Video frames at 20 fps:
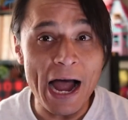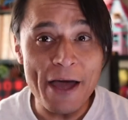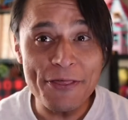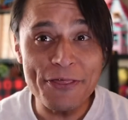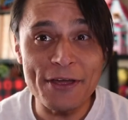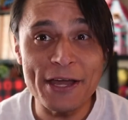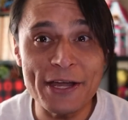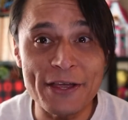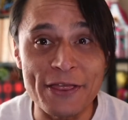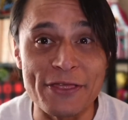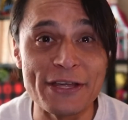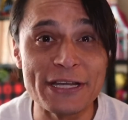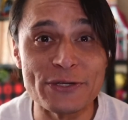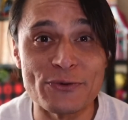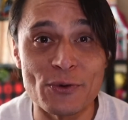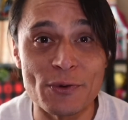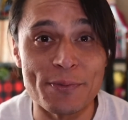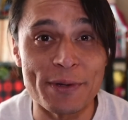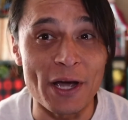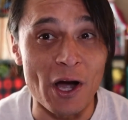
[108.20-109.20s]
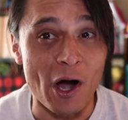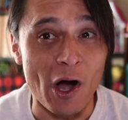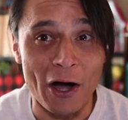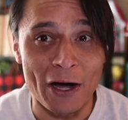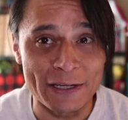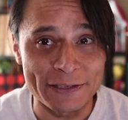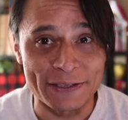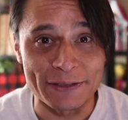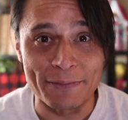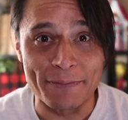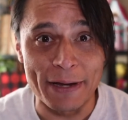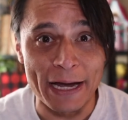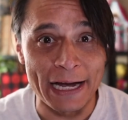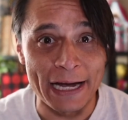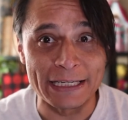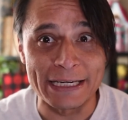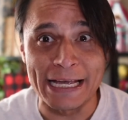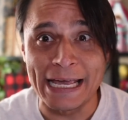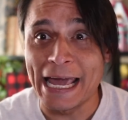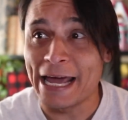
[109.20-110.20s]
I think this would be awesome,
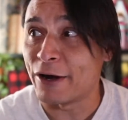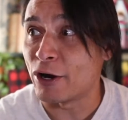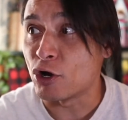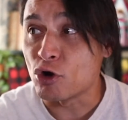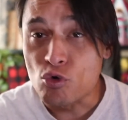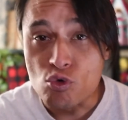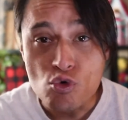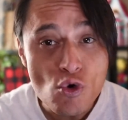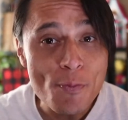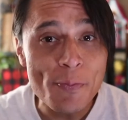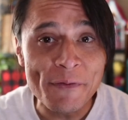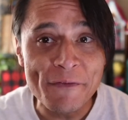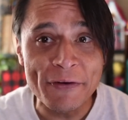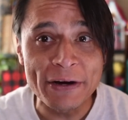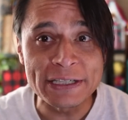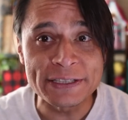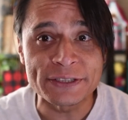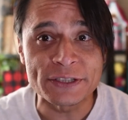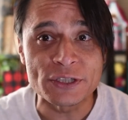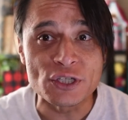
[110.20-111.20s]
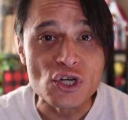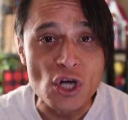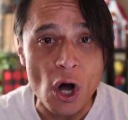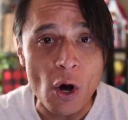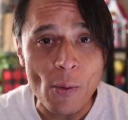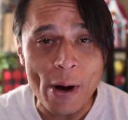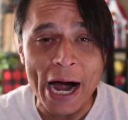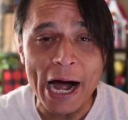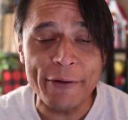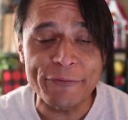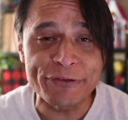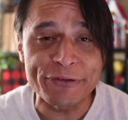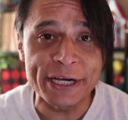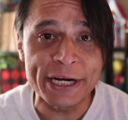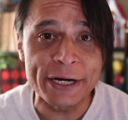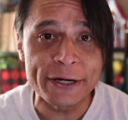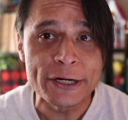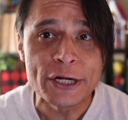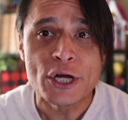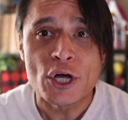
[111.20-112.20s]
man. You get a group of us to go out
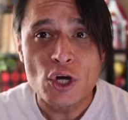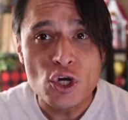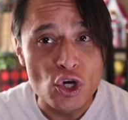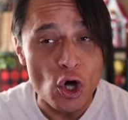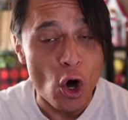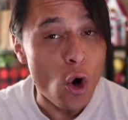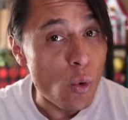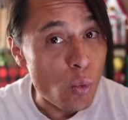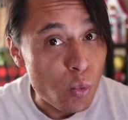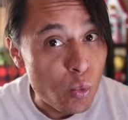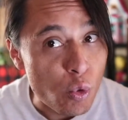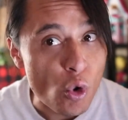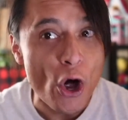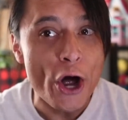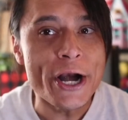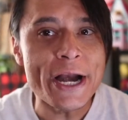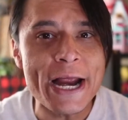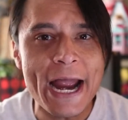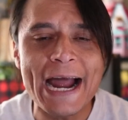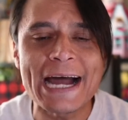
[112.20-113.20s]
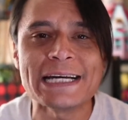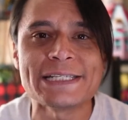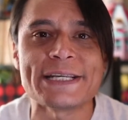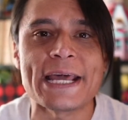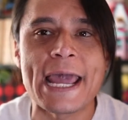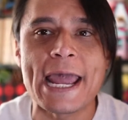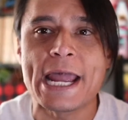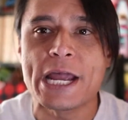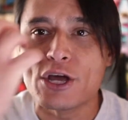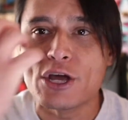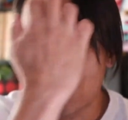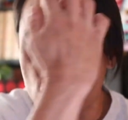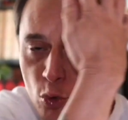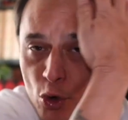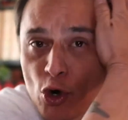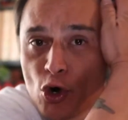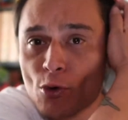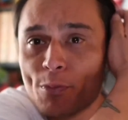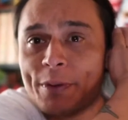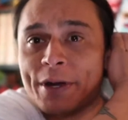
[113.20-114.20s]
there, go run as a
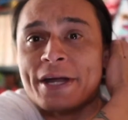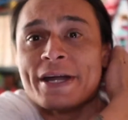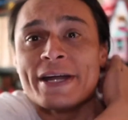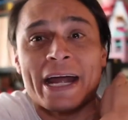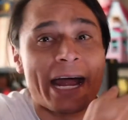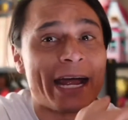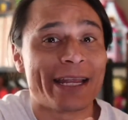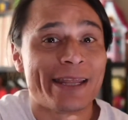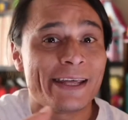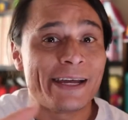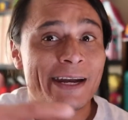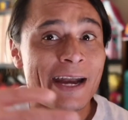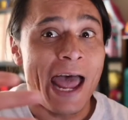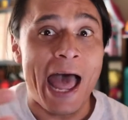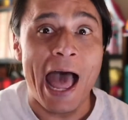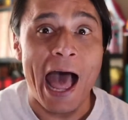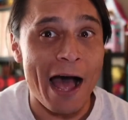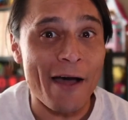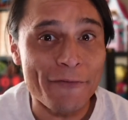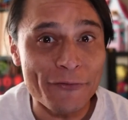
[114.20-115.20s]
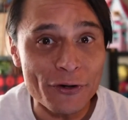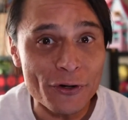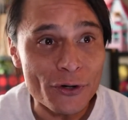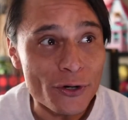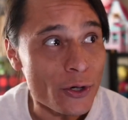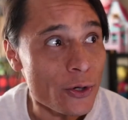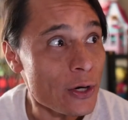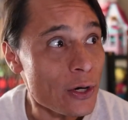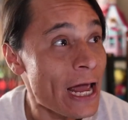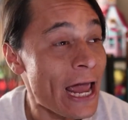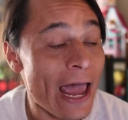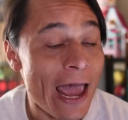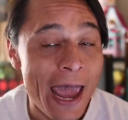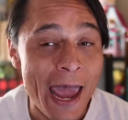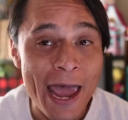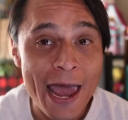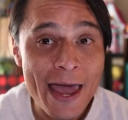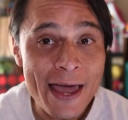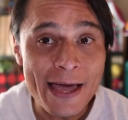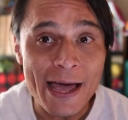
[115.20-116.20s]
group, and then after, dude,
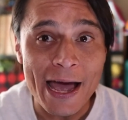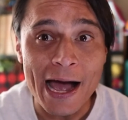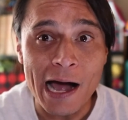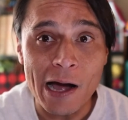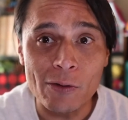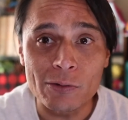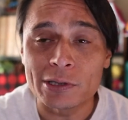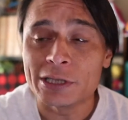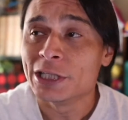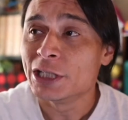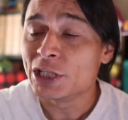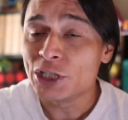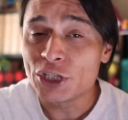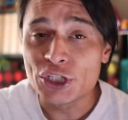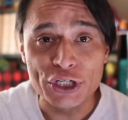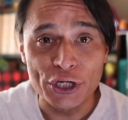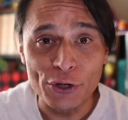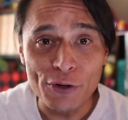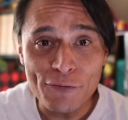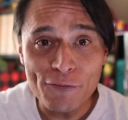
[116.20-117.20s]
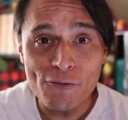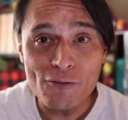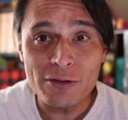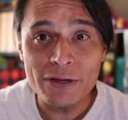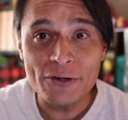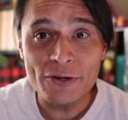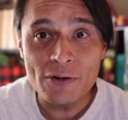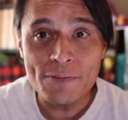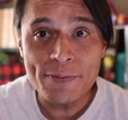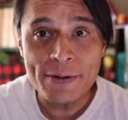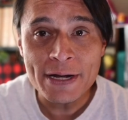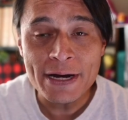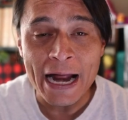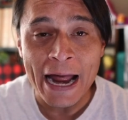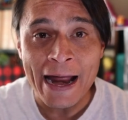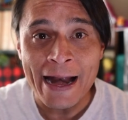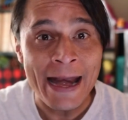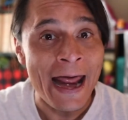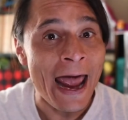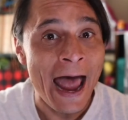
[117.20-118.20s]
hang out, chill for a little bit,
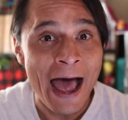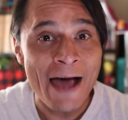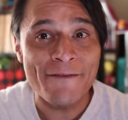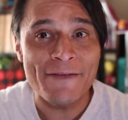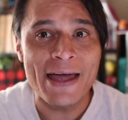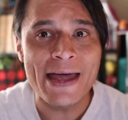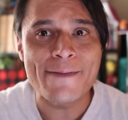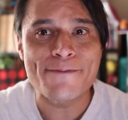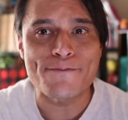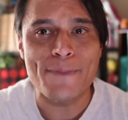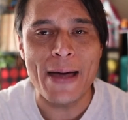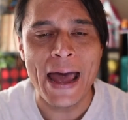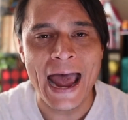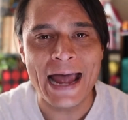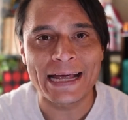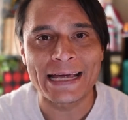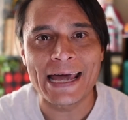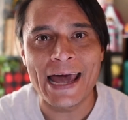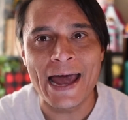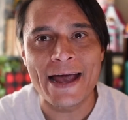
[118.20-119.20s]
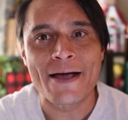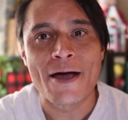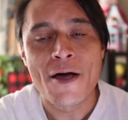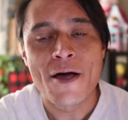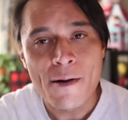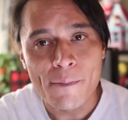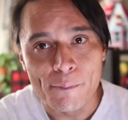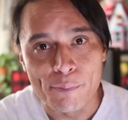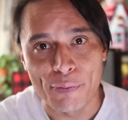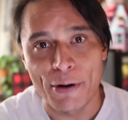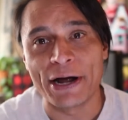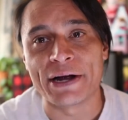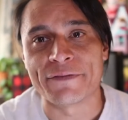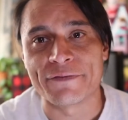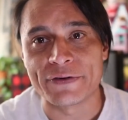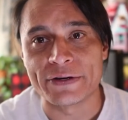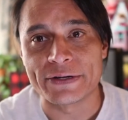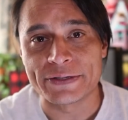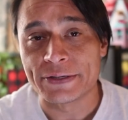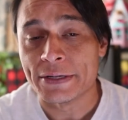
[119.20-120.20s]
and have a pancake
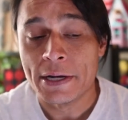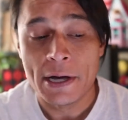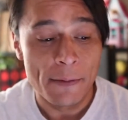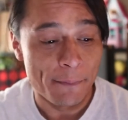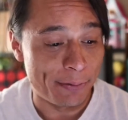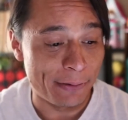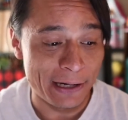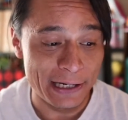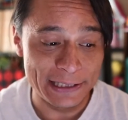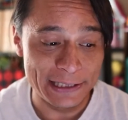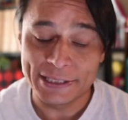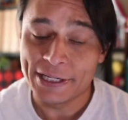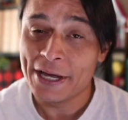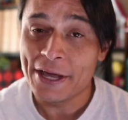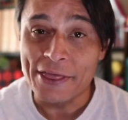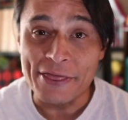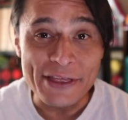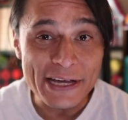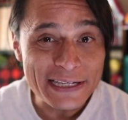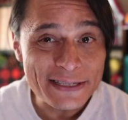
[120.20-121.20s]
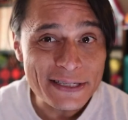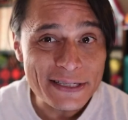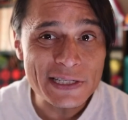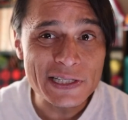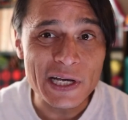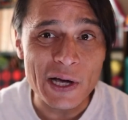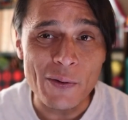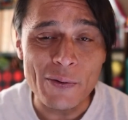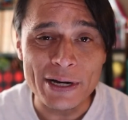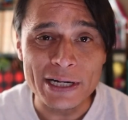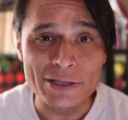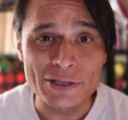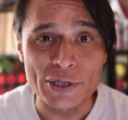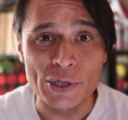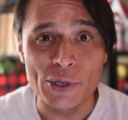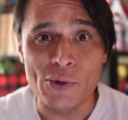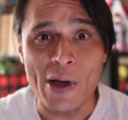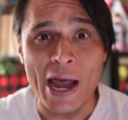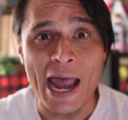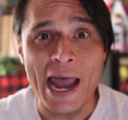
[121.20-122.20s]
breakfast. Plus, this is going
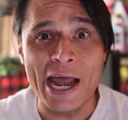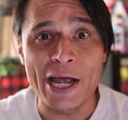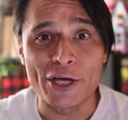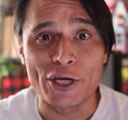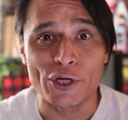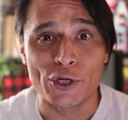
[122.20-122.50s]
to a